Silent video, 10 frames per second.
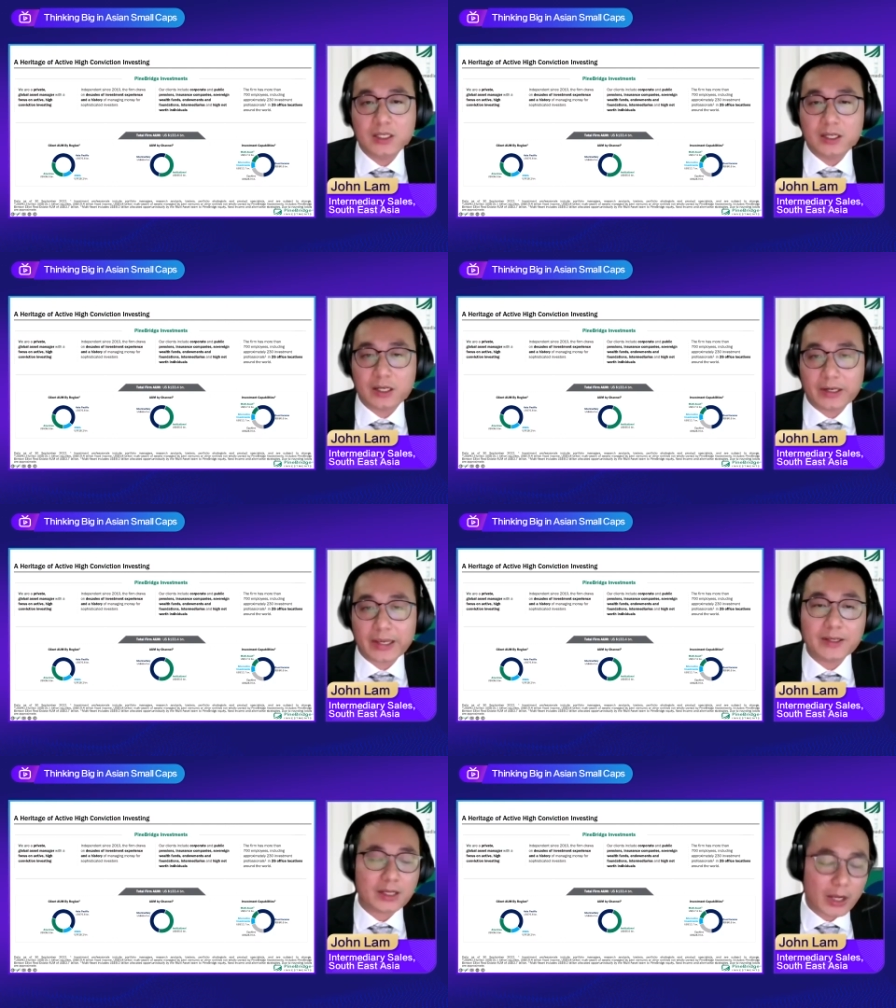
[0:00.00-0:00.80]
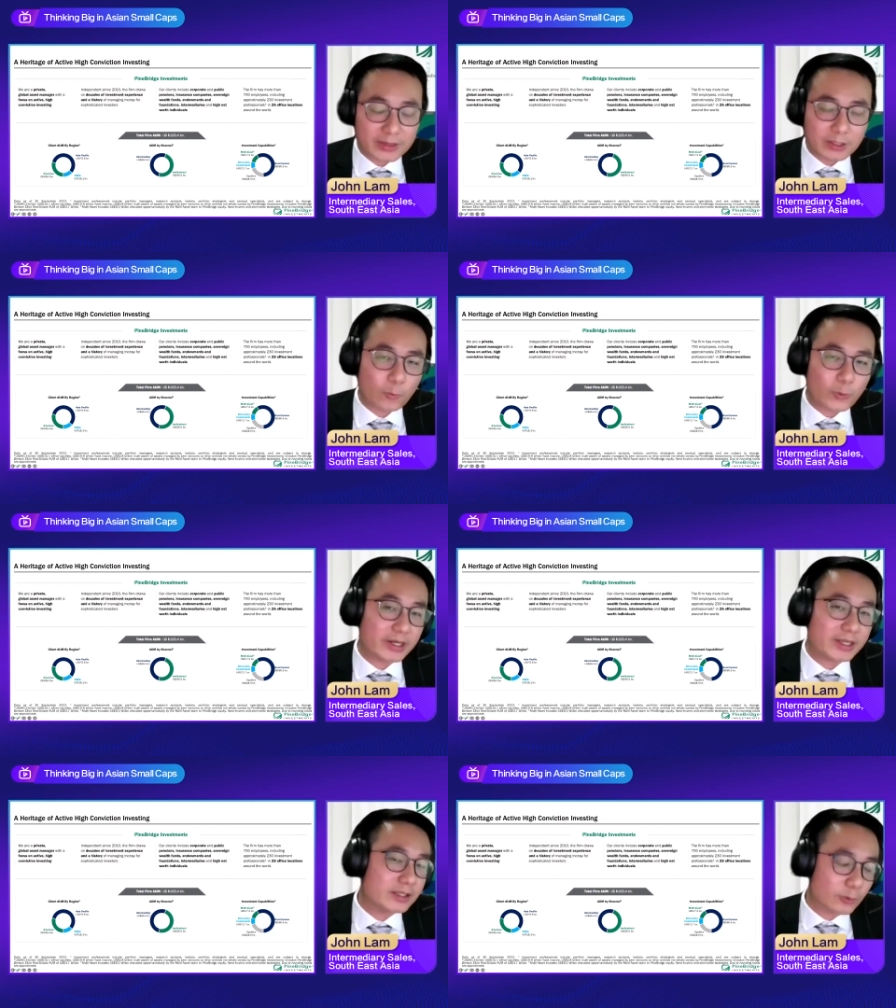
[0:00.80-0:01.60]
And I think we are
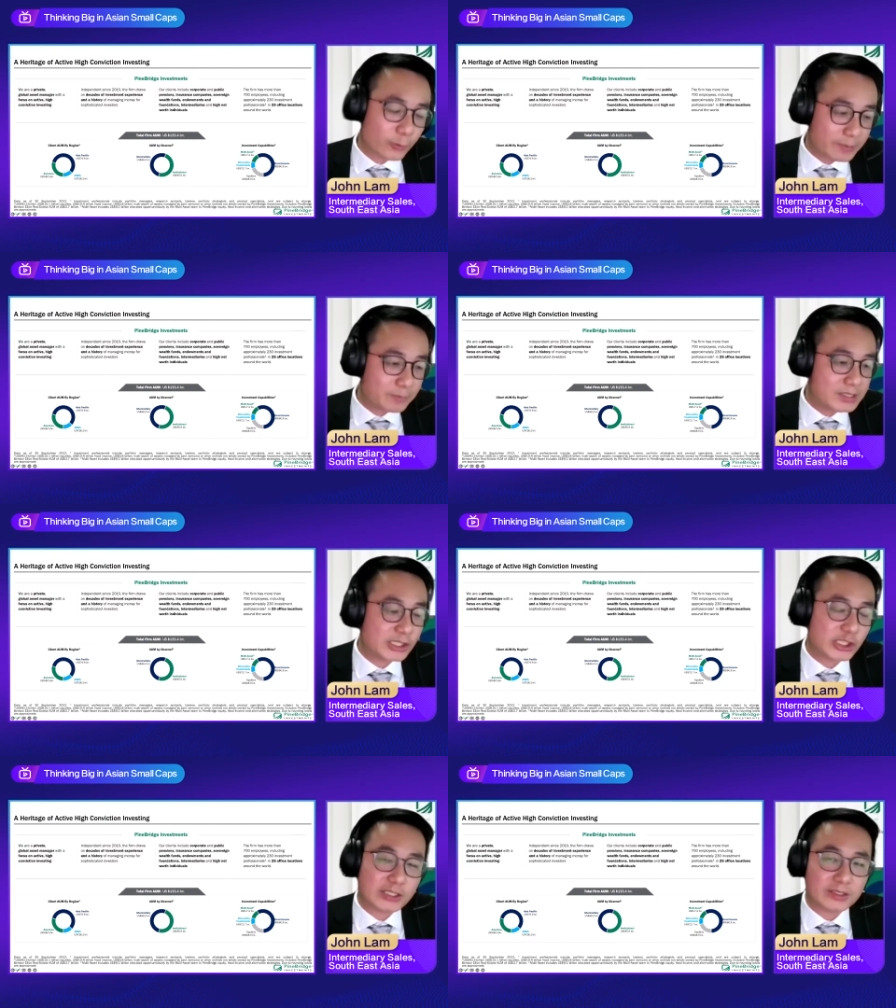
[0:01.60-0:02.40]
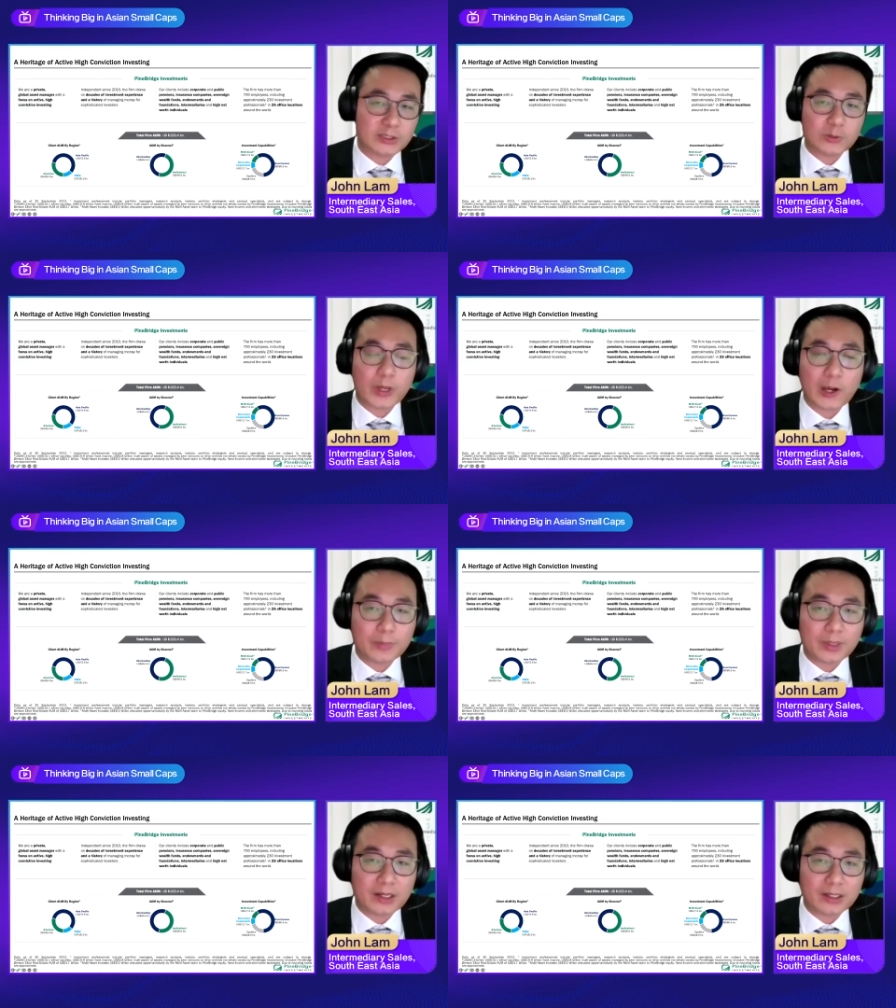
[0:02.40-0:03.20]
in a great position to help
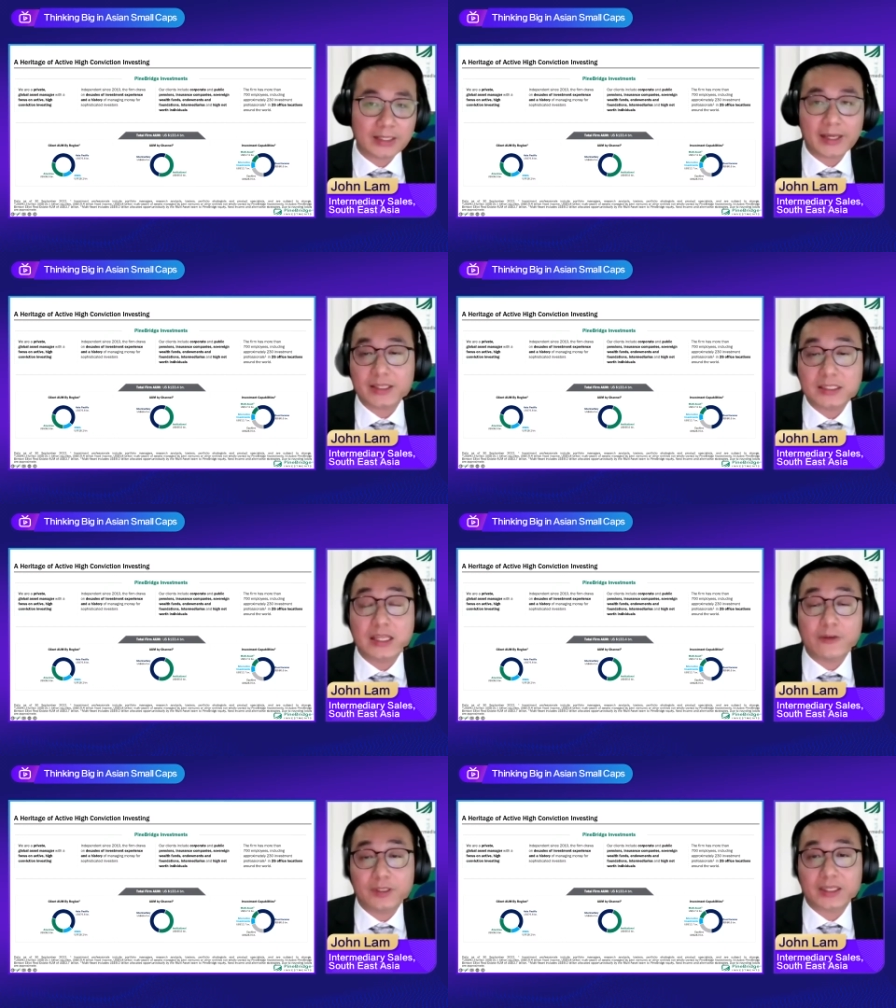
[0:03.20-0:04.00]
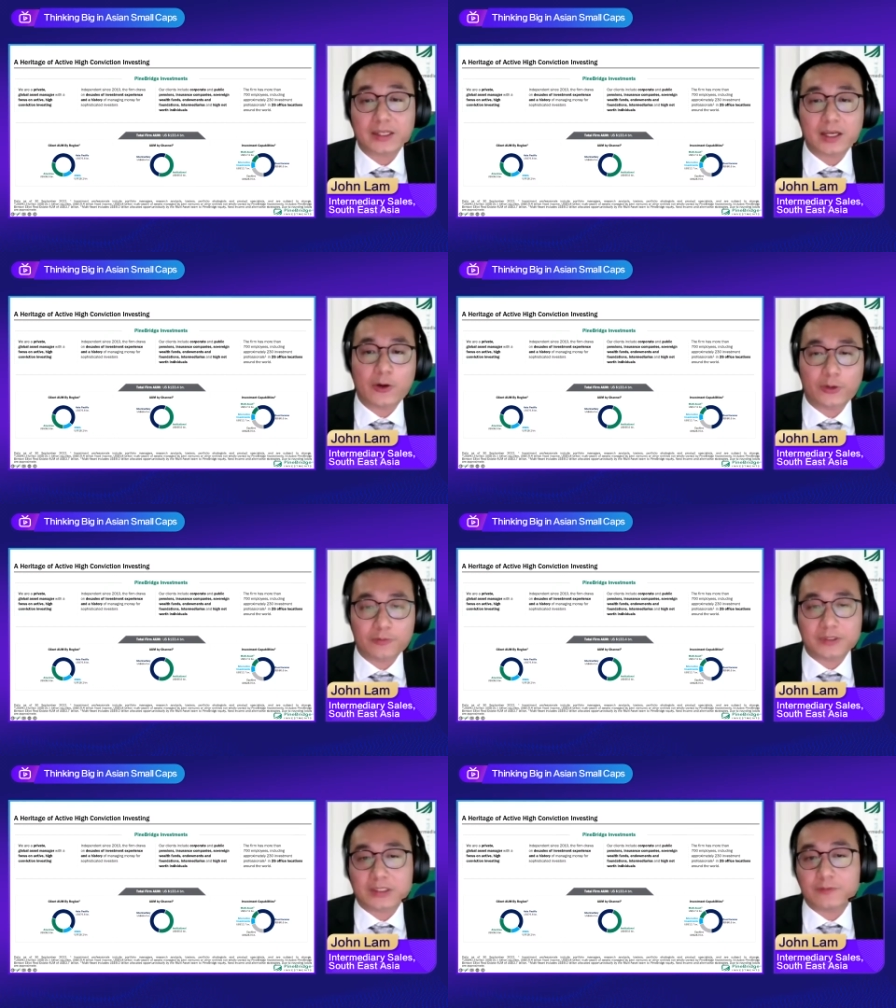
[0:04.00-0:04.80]
clients navigate out
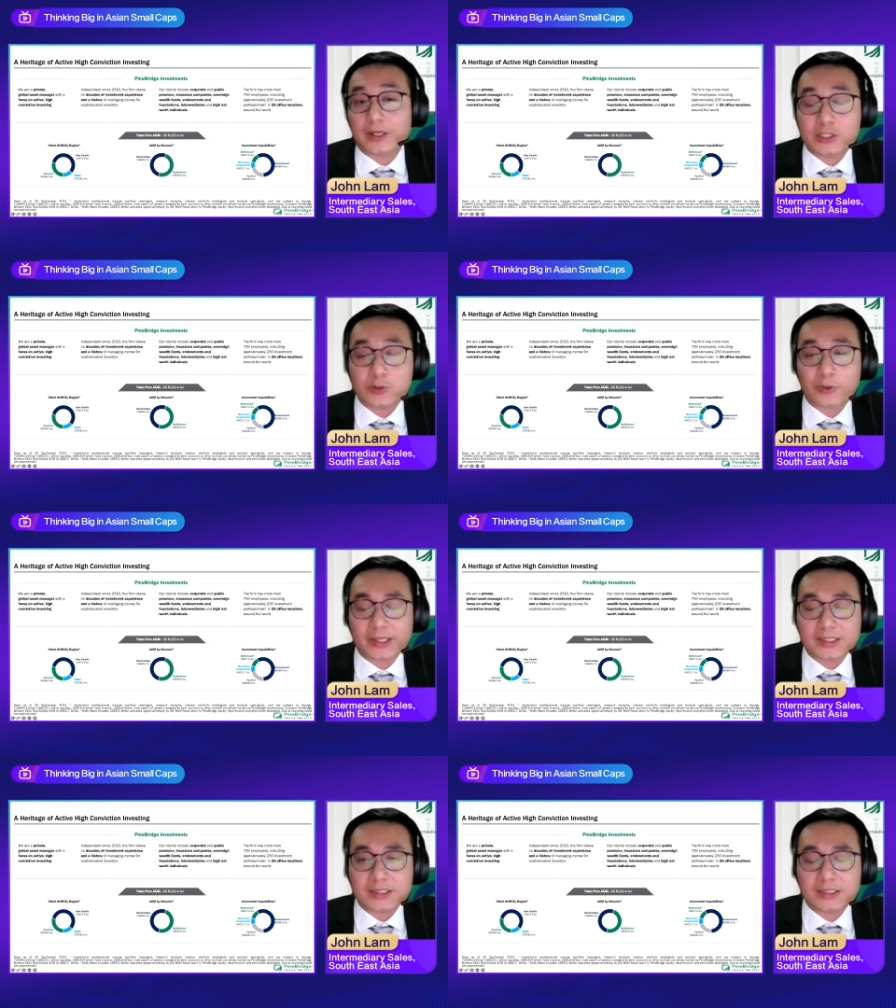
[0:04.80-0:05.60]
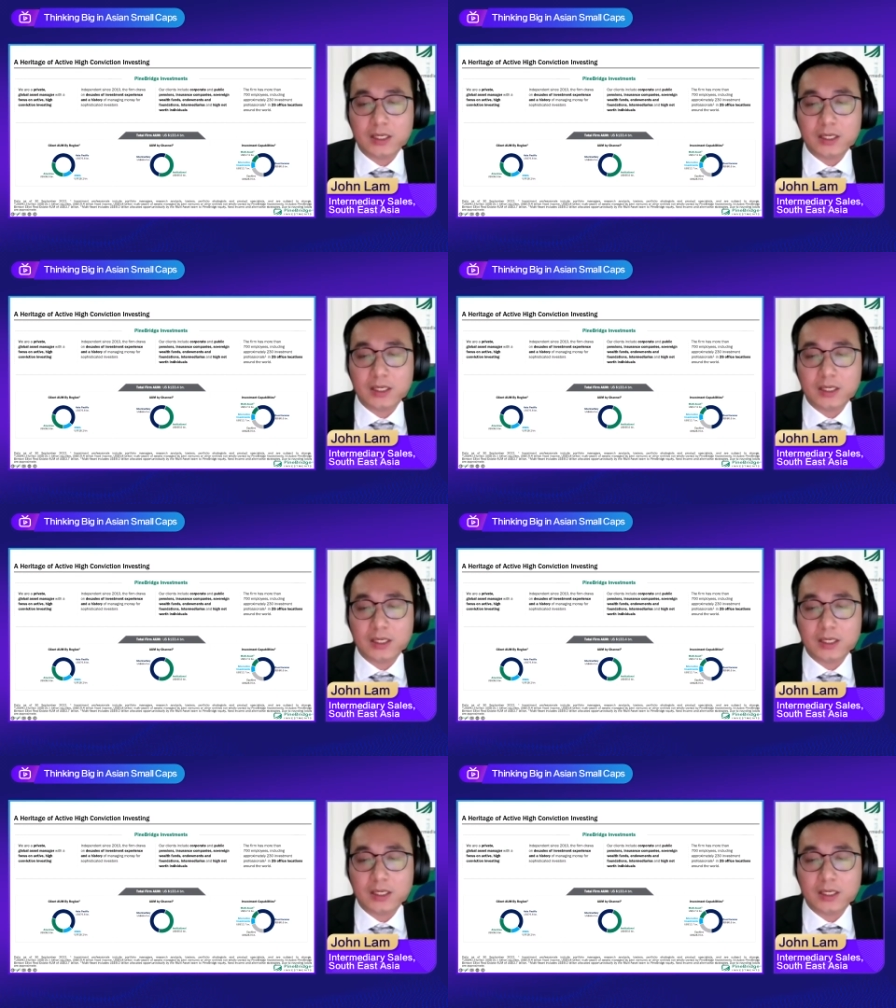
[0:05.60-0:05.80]
of the financial crisis.